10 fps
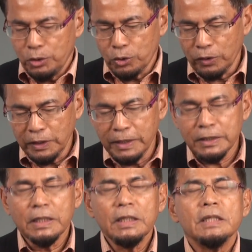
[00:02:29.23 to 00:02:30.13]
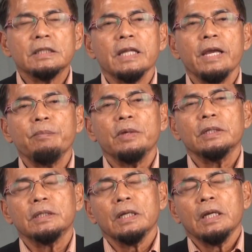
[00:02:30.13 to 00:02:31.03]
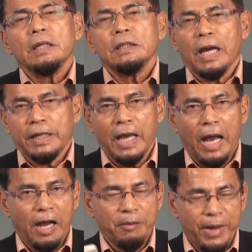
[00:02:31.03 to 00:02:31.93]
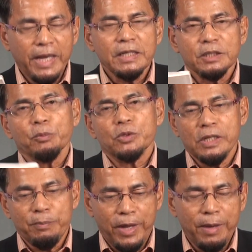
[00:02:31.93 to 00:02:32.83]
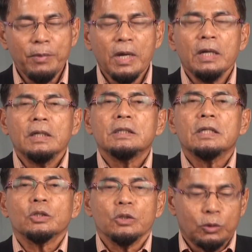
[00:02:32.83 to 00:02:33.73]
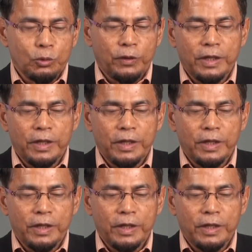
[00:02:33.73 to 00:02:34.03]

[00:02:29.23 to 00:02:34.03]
John Hurley, his name is Yahya Ahmad, his Muslim name, searched the truth.